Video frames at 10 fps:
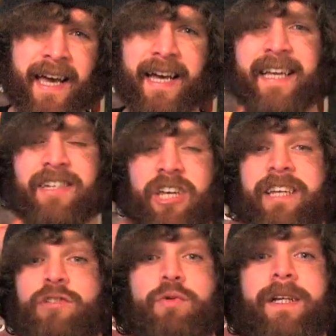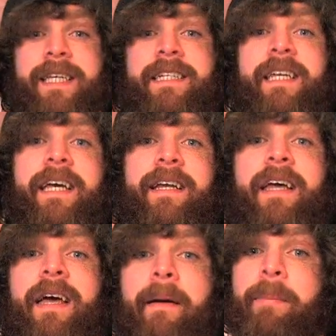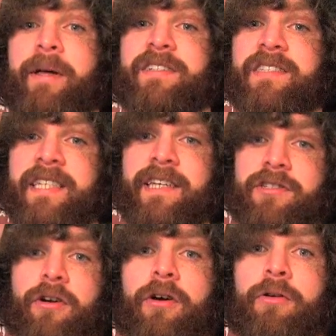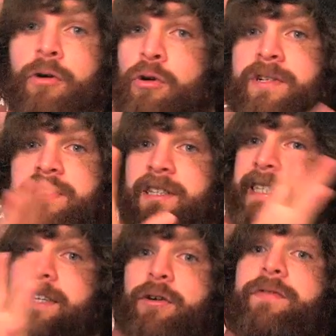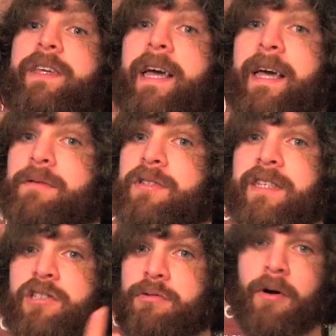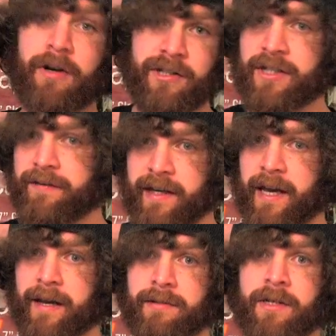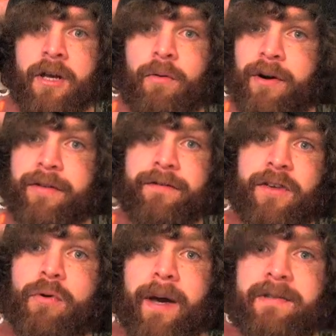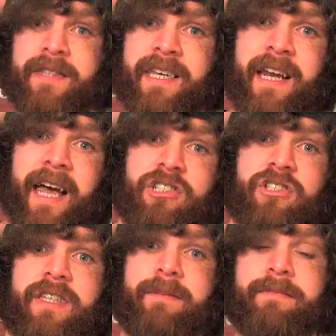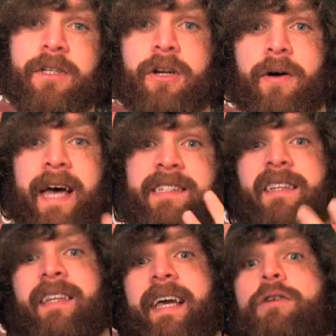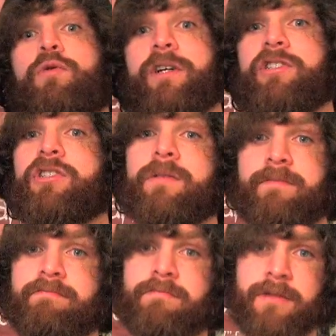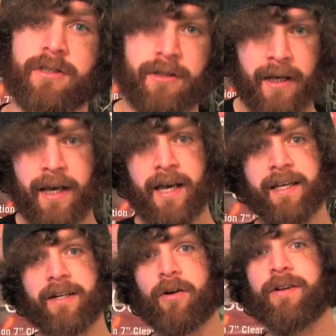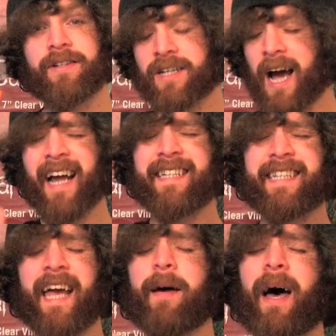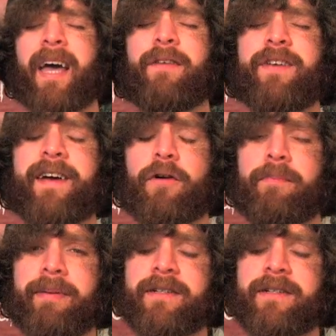and it's really neat. But Caesar, who is the leader of the apes, the smartest of the apes, one of the few apes that can actually, has a language. God damn, I know